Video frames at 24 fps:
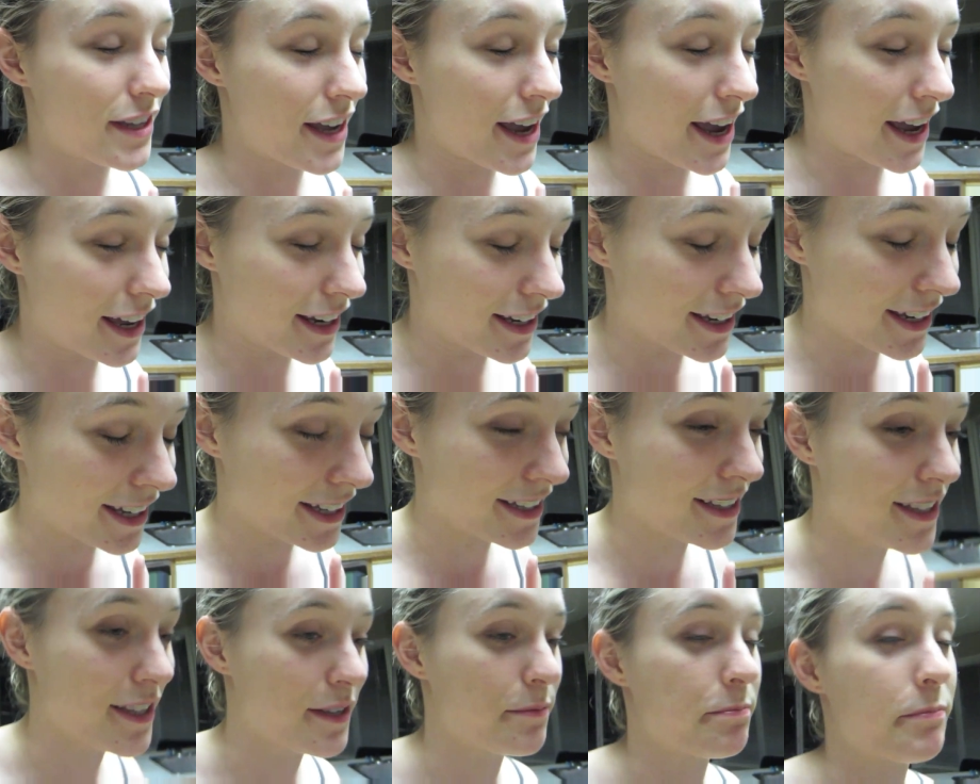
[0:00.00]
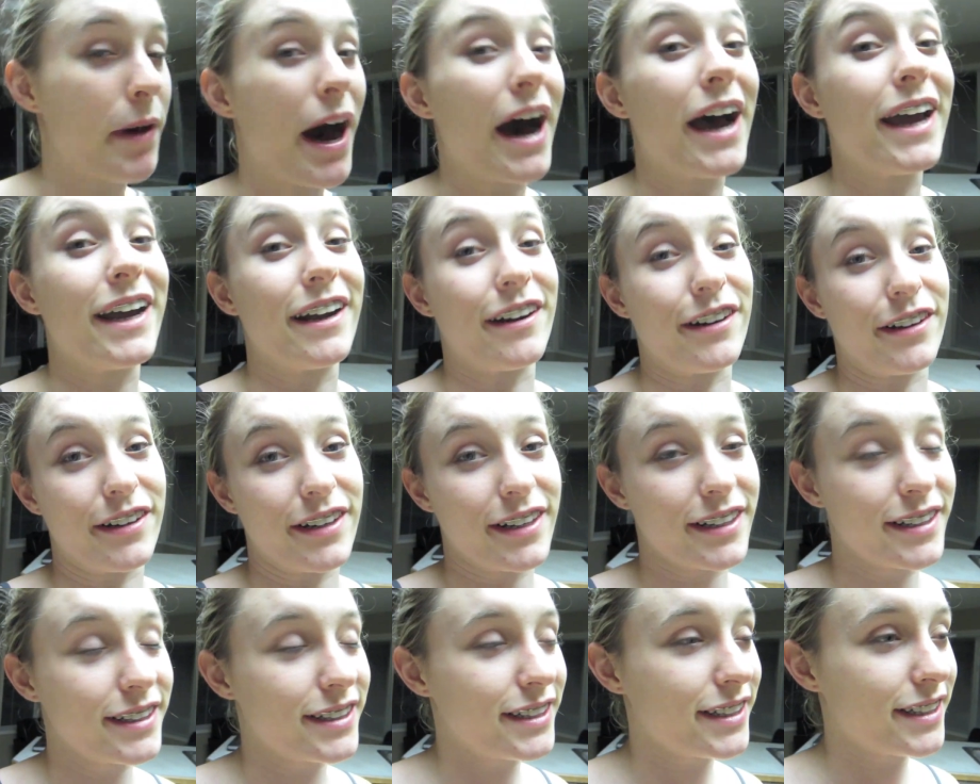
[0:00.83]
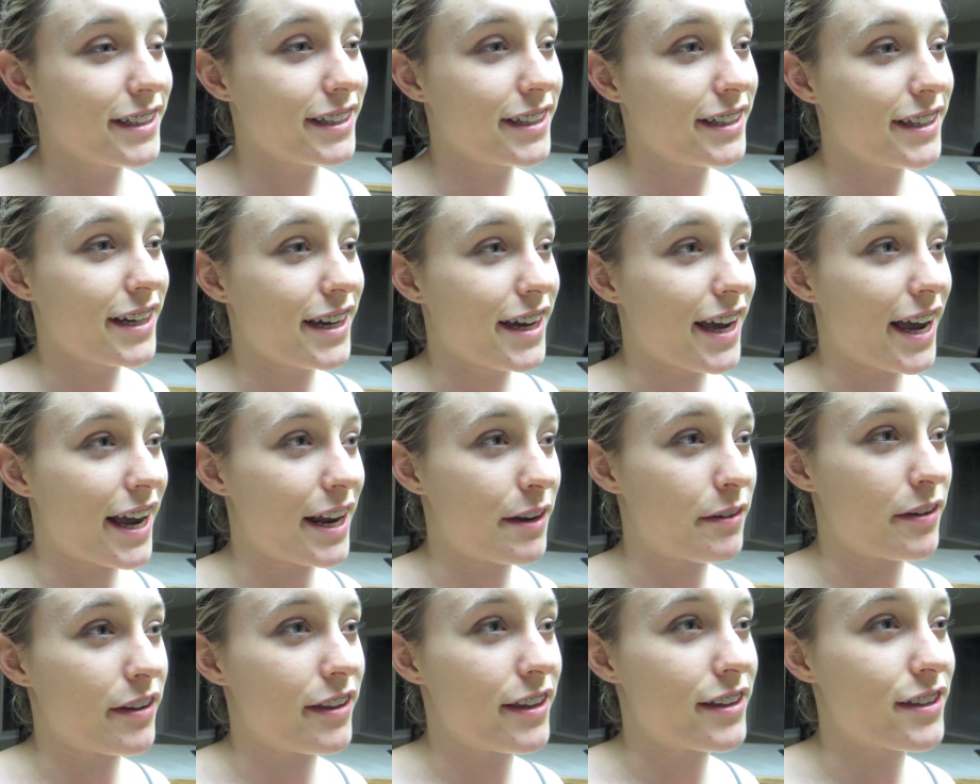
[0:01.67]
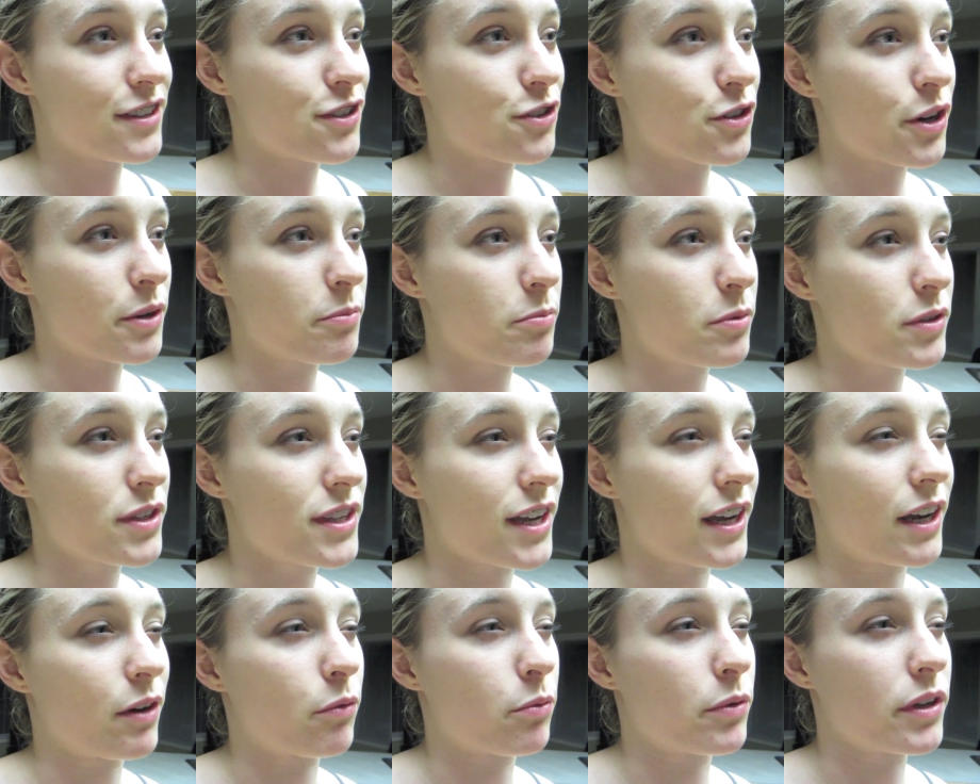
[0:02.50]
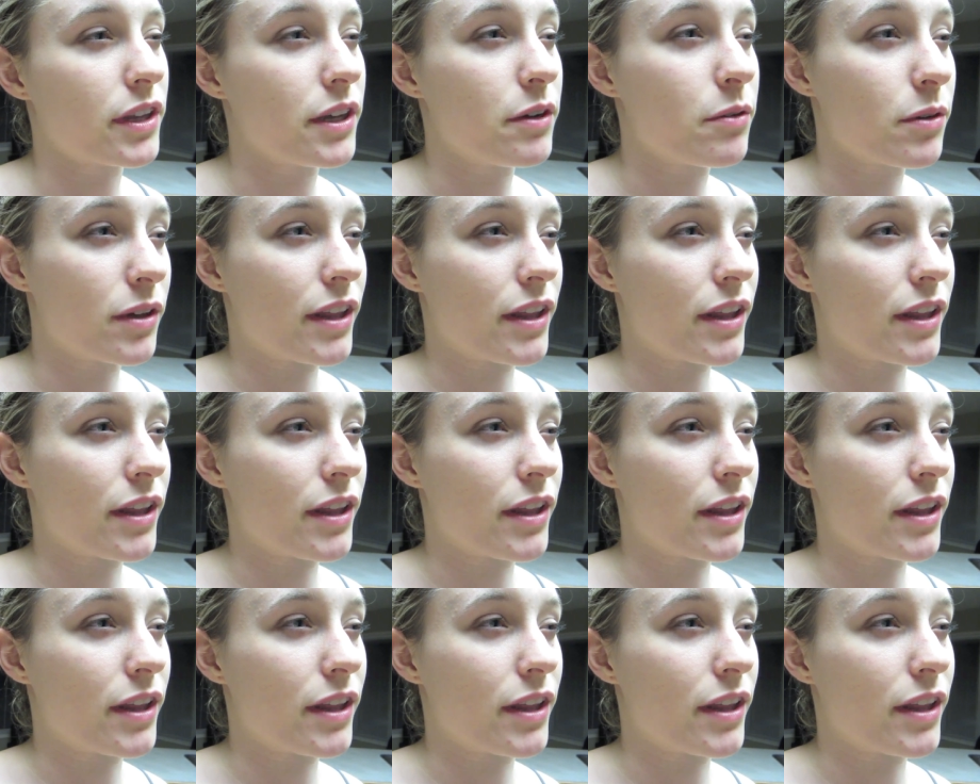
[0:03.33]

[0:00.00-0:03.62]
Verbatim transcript: and inspired and this trip was like really